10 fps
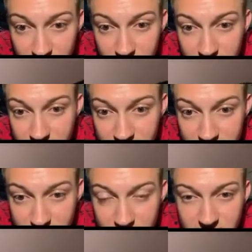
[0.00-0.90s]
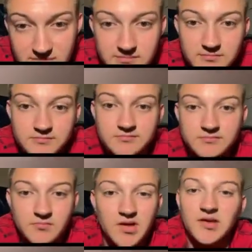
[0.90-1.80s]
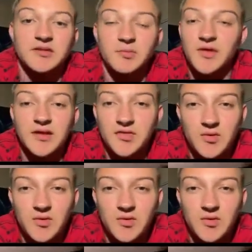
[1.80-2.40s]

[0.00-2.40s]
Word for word: Like, uh, probably. But that's with anything.